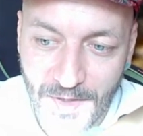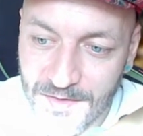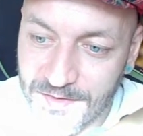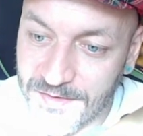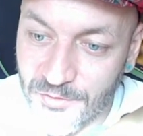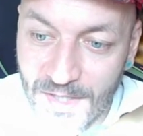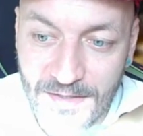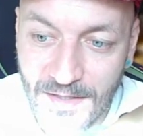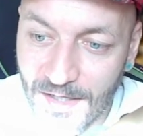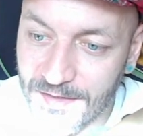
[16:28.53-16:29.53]
straight
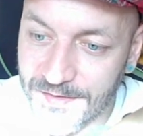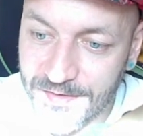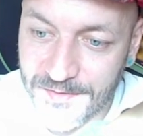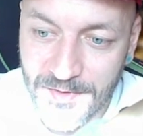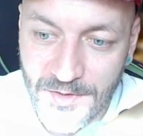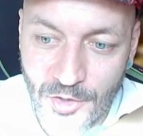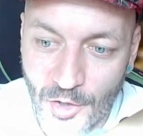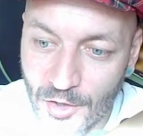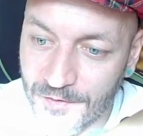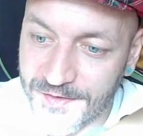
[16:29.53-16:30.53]
lines,
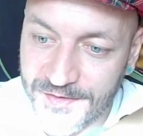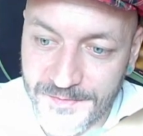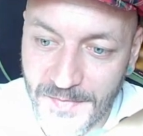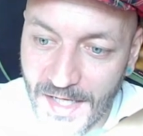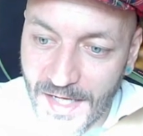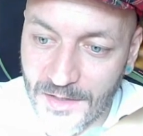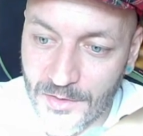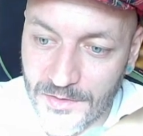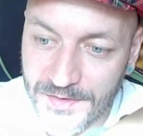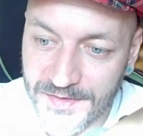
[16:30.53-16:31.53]
curves,
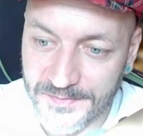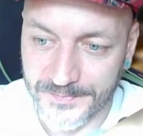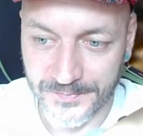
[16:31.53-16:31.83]
angles,